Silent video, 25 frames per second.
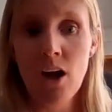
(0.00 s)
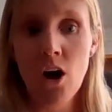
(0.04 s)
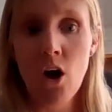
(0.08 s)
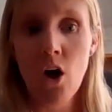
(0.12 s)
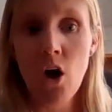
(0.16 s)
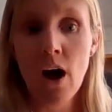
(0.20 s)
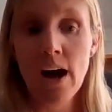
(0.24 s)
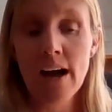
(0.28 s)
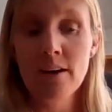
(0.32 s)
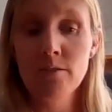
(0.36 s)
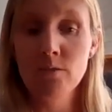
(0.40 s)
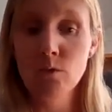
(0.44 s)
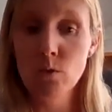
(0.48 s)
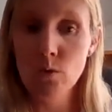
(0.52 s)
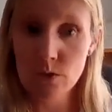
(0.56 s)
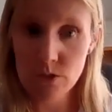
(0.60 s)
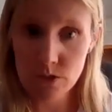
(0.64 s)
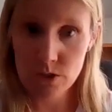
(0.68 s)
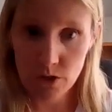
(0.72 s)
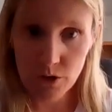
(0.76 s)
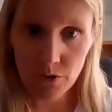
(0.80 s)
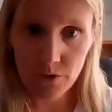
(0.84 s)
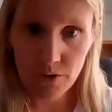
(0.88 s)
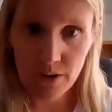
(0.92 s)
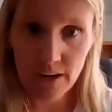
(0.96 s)
I have
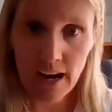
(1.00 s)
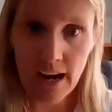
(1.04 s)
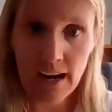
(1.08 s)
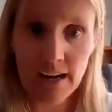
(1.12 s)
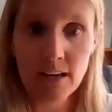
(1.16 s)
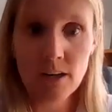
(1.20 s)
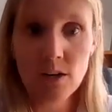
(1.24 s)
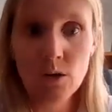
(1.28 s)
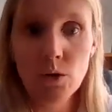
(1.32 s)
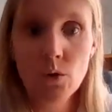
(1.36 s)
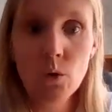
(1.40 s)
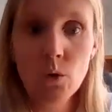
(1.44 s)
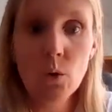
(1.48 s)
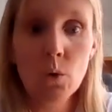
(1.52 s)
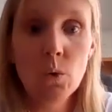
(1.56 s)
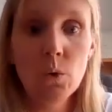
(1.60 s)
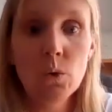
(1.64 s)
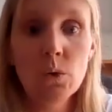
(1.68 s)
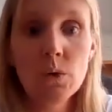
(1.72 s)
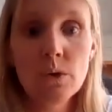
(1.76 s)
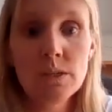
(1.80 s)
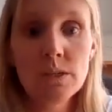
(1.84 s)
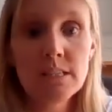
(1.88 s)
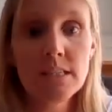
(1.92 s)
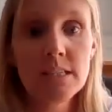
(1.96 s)
also created a
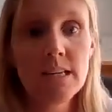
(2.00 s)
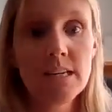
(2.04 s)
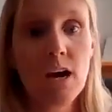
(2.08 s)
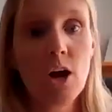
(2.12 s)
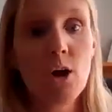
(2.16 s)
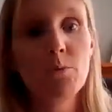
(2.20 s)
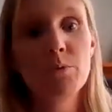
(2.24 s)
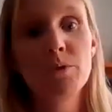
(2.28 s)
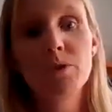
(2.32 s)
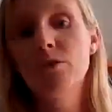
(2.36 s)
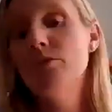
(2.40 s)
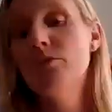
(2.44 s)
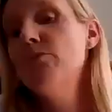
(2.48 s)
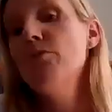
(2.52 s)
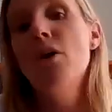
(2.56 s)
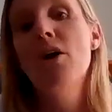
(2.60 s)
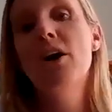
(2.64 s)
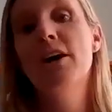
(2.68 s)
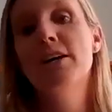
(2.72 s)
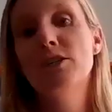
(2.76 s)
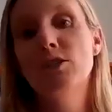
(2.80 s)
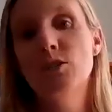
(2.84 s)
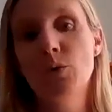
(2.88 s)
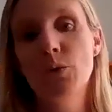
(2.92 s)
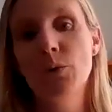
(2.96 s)
course to help you
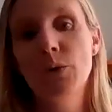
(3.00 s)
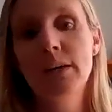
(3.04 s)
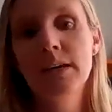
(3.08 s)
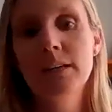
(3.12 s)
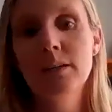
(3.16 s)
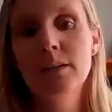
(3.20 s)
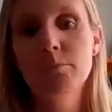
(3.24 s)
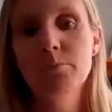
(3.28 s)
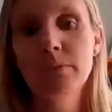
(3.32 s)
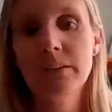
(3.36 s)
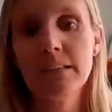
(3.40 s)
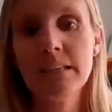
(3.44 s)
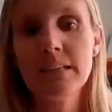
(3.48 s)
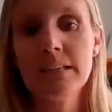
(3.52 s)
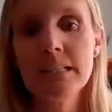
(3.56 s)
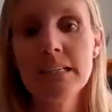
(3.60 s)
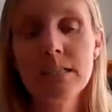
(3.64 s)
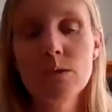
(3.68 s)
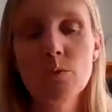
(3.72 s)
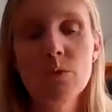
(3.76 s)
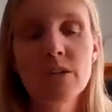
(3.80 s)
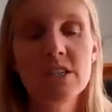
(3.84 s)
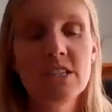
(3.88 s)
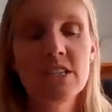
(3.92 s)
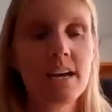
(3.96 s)
find your inner
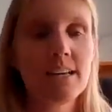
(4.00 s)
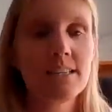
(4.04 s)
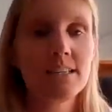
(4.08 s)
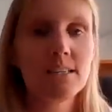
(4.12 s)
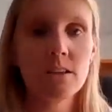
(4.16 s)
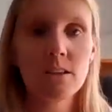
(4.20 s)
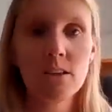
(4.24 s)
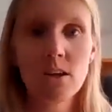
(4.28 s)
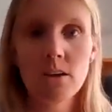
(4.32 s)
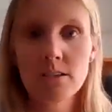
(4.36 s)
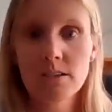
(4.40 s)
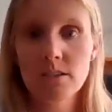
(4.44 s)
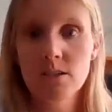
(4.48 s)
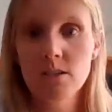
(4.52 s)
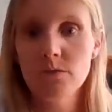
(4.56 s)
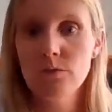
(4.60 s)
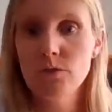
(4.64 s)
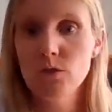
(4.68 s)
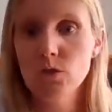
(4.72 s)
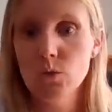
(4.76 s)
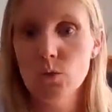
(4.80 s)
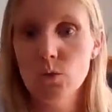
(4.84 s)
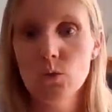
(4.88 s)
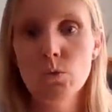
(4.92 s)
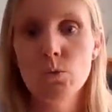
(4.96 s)
bliss, which has lots of
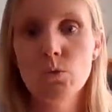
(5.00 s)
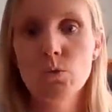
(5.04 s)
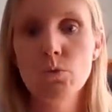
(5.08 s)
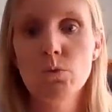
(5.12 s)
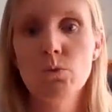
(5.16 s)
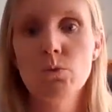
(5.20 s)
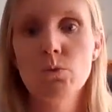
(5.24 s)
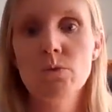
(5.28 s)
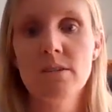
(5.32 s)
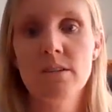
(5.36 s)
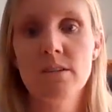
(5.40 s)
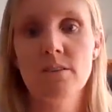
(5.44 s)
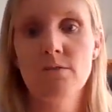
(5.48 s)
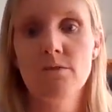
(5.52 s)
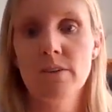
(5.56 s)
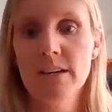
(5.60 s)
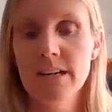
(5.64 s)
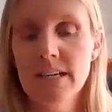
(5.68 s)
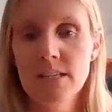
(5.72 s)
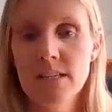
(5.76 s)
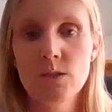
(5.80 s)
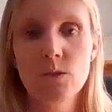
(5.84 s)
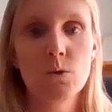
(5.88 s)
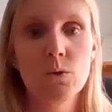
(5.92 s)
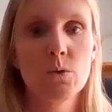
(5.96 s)
tools and
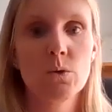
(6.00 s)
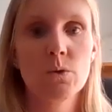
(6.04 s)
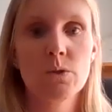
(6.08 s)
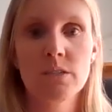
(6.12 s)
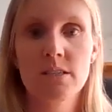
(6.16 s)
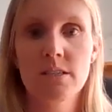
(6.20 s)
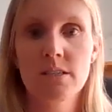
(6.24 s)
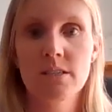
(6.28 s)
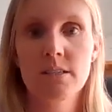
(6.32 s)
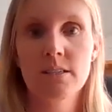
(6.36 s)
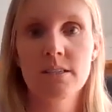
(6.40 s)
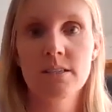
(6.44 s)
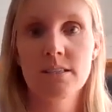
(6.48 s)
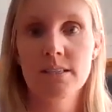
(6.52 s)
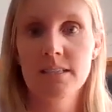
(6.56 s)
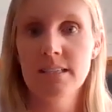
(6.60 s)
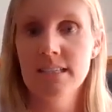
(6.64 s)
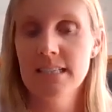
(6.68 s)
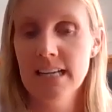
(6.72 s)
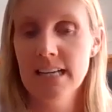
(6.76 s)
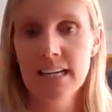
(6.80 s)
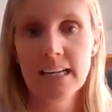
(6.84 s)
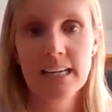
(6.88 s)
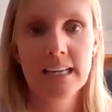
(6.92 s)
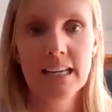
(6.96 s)
resources and
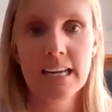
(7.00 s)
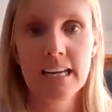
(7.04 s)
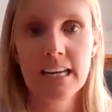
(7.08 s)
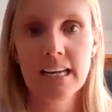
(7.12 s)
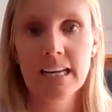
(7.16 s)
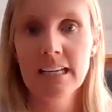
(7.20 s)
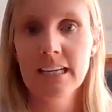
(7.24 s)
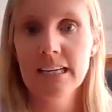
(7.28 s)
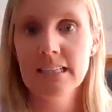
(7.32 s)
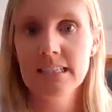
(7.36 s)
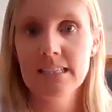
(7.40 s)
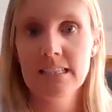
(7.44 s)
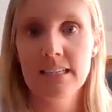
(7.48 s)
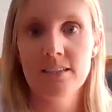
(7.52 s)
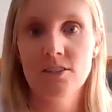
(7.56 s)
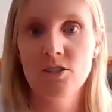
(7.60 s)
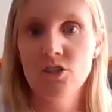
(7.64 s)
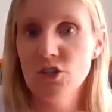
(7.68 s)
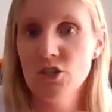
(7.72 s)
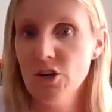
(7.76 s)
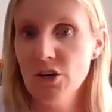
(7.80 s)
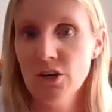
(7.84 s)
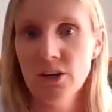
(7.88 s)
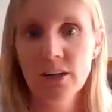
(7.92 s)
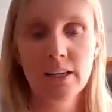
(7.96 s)
techniques and
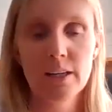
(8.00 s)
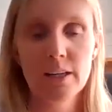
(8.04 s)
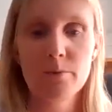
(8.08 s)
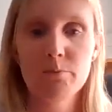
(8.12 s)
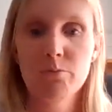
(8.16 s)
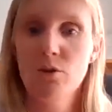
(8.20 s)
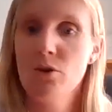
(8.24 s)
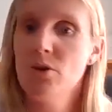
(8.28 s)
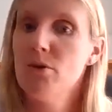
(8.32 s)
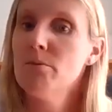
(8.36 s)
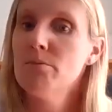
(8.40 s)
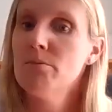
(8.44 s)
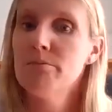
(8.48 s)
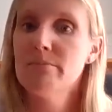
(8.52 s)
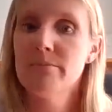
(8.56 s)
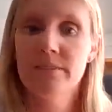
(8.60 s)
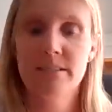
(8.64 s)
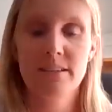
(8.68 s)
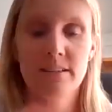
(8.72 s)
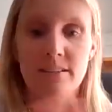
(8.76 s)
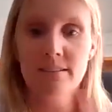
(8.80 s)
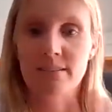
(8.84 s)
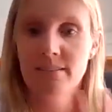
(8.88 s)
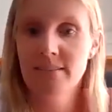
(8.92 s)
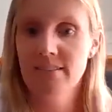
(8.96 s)
journaling prompts
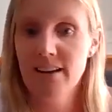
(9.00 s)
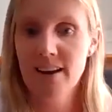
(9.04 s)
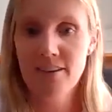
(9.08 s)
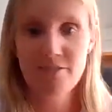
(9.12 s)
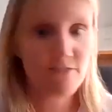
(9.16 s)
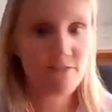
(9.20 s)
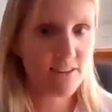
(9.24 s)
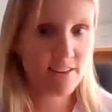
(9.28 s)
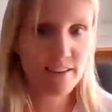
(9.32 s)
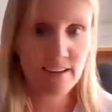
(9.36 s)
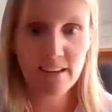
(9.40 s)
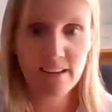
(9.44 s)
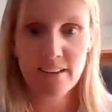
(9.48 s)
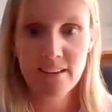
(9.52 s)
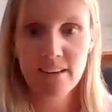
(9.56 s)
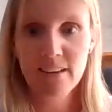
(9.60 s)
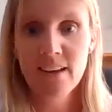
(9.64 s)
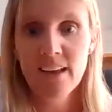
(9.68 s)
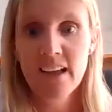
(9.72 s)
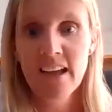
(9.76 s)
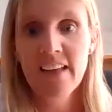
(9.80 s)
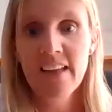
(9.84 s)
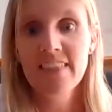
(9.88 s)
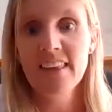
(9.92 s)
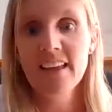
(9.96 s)
and everything
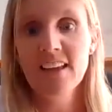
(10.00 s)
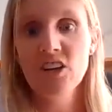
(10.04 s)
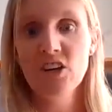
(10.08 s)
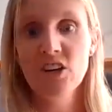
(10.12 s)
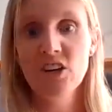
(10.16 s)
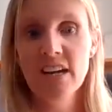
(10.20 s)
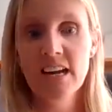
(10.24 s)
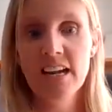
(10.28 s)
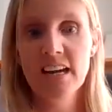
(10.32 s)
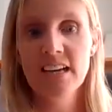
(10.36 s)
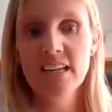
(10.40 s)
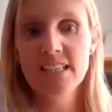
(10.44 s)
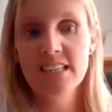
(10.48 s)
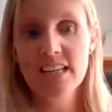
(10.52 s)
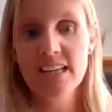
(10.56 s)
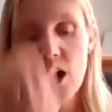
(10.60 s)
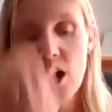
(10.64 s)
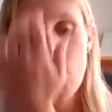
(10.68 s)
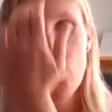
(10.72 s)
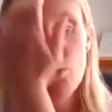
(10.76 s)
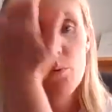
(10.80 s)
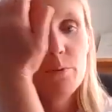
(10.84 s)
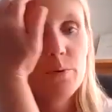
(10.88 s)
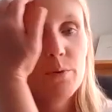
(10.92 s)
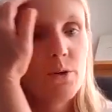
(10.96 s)
that you need to
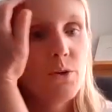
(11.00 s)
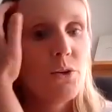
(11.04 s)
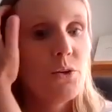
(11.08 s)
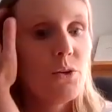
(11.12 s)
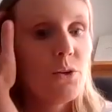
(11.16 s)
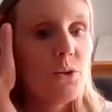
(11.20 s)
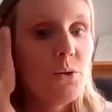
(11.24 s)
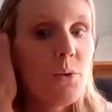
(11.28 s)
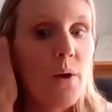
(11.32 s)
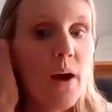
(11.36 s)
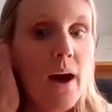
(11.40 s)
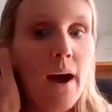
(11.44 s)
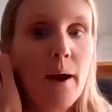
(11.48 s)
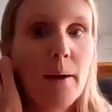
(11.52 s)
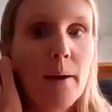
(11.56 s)
help you